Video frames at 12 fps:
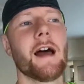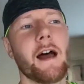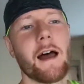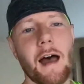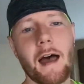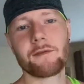
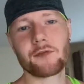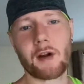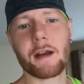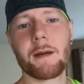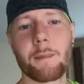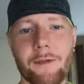I have
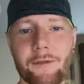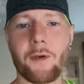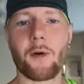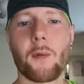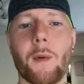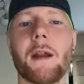tried it
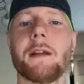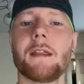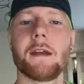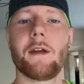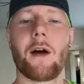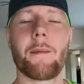before. When I did
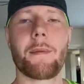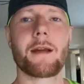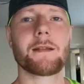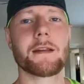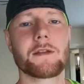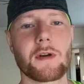the Night
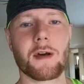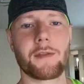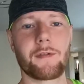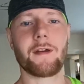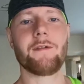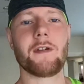Pegasus Trail
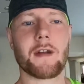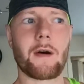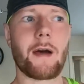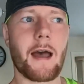3 video,